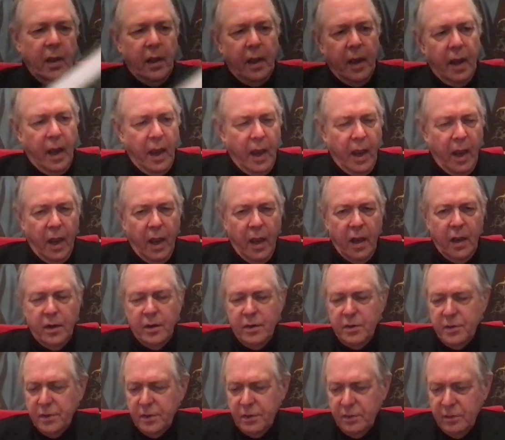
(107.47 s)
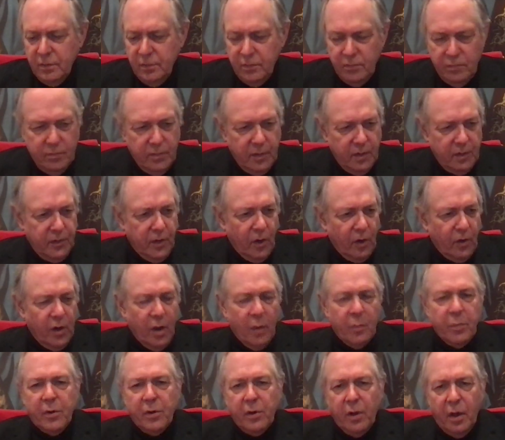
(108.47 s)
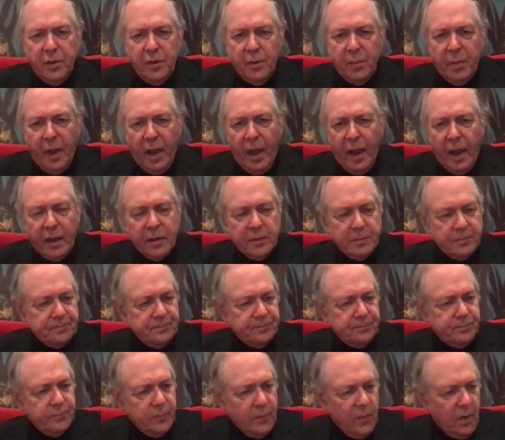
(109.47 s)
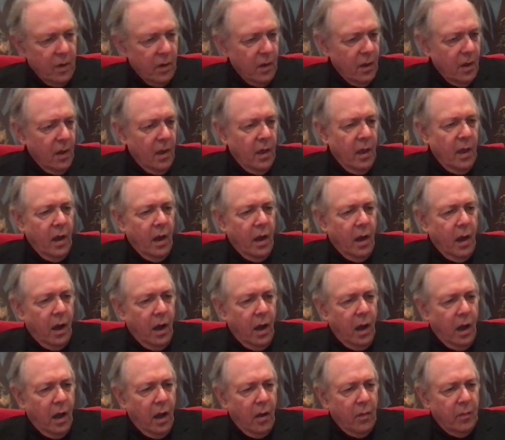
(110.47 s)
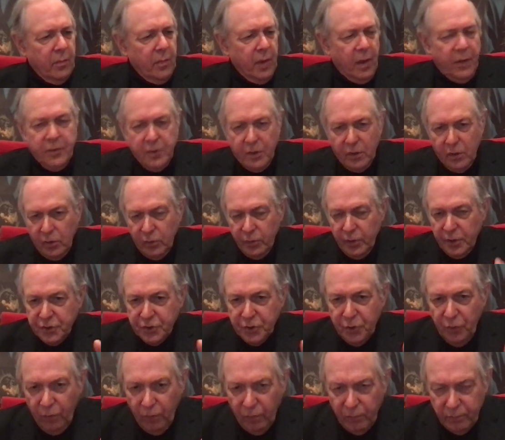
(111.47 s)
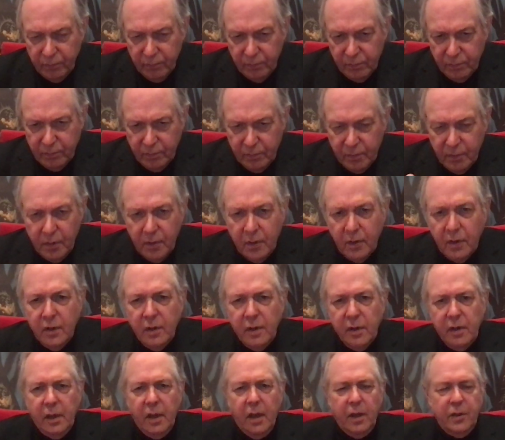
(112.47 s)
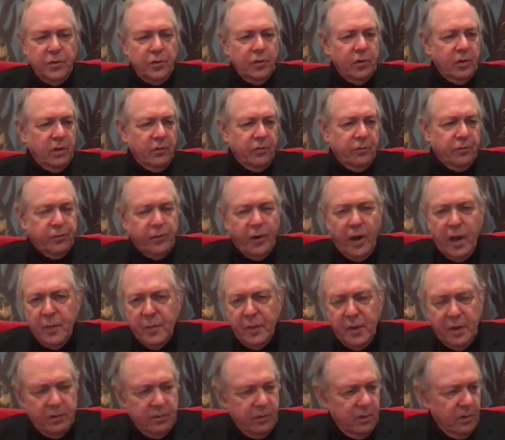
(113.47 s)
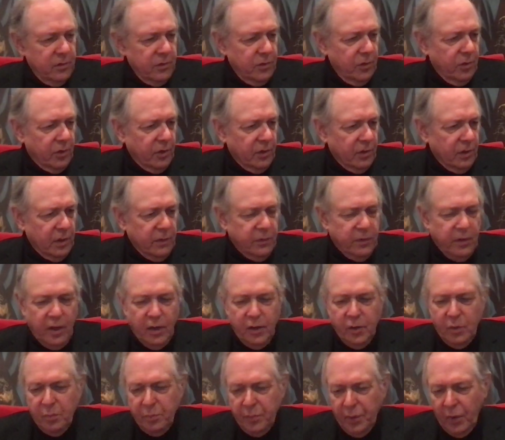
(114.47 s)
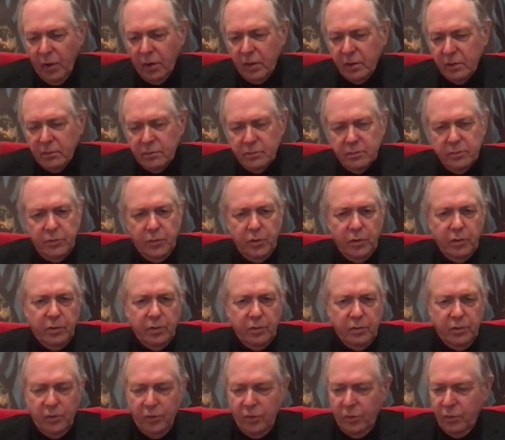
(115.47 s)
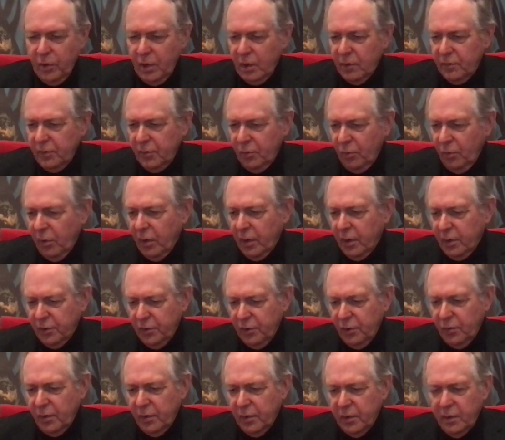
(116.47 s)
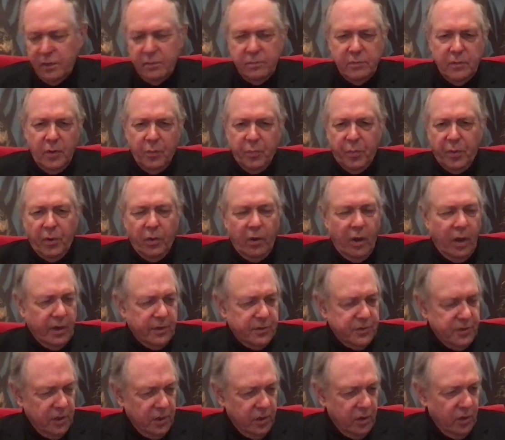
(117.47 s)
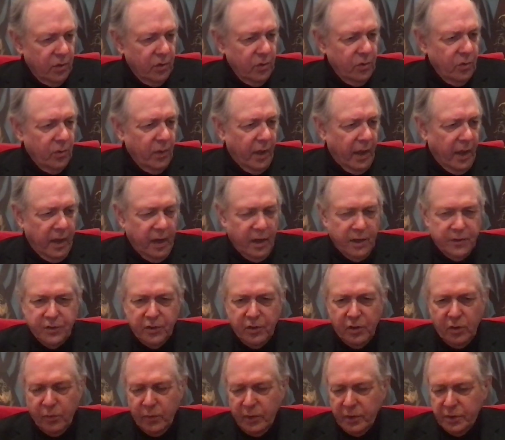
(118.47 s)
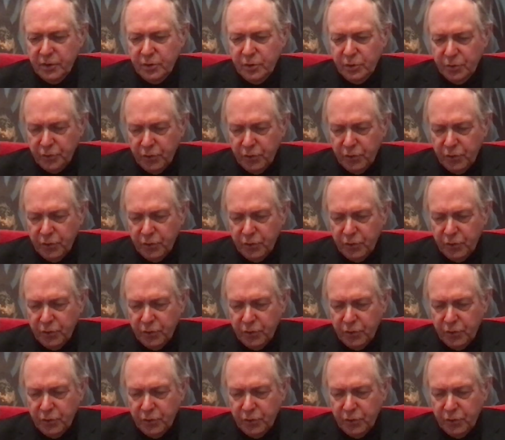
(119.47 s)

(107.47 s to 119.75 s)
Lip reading: and they're numbered on the back, and they're original, and you can frame it, you can leave it in the book, you can do whatever you want to do with it. It belongs to you, and it's an original